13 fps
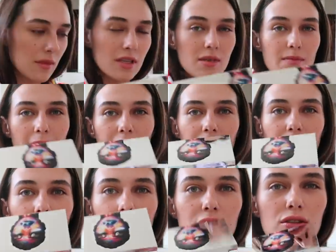This
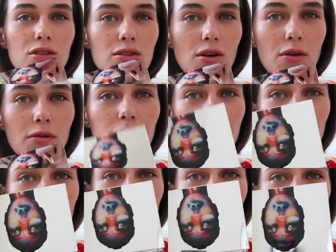palette is so
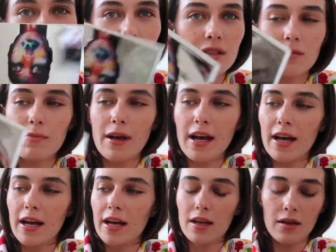cute. It's
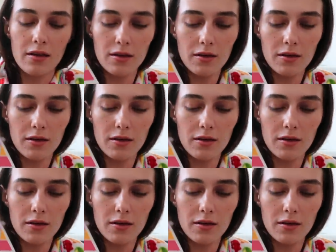by